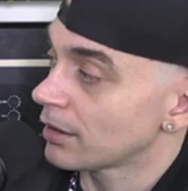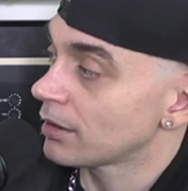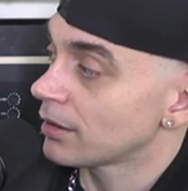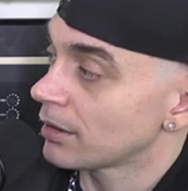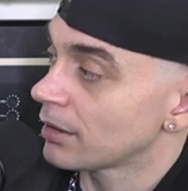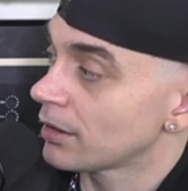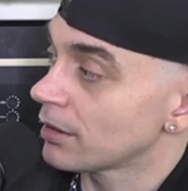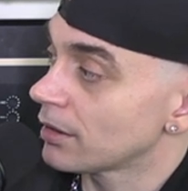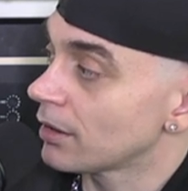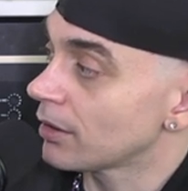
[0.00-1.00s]
Yeah.
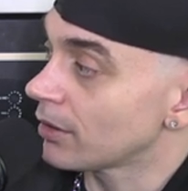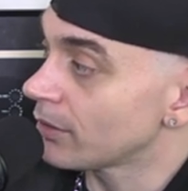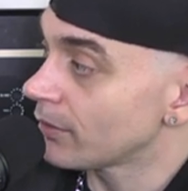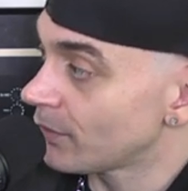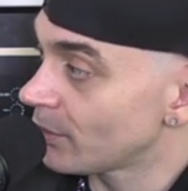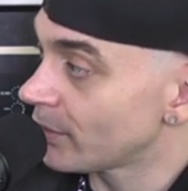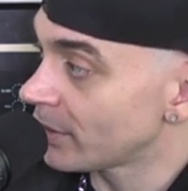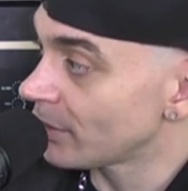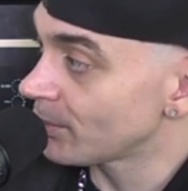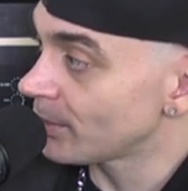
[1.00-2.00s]
On the floor
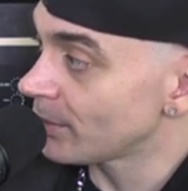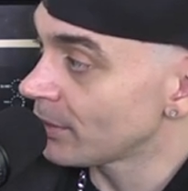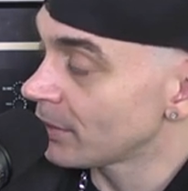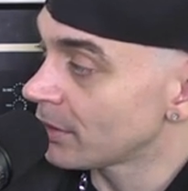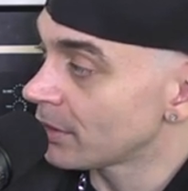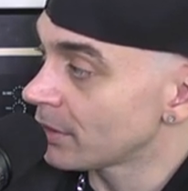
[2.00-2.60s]
in the hospital. Mm.